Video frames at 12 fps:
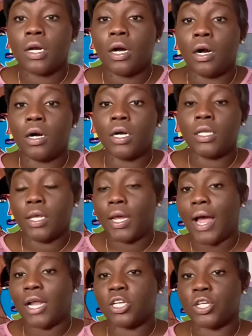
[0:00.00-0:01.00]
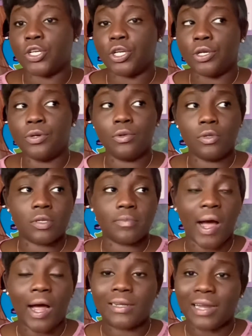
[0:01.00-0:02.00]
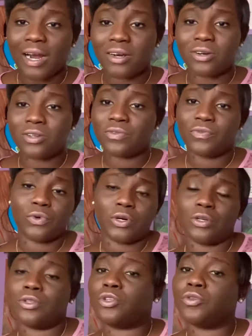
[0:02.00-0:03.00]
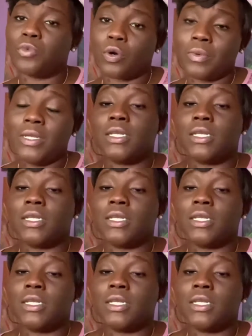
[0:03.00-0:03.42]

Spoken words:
Yeah, I just used my liners for 2 more weeks,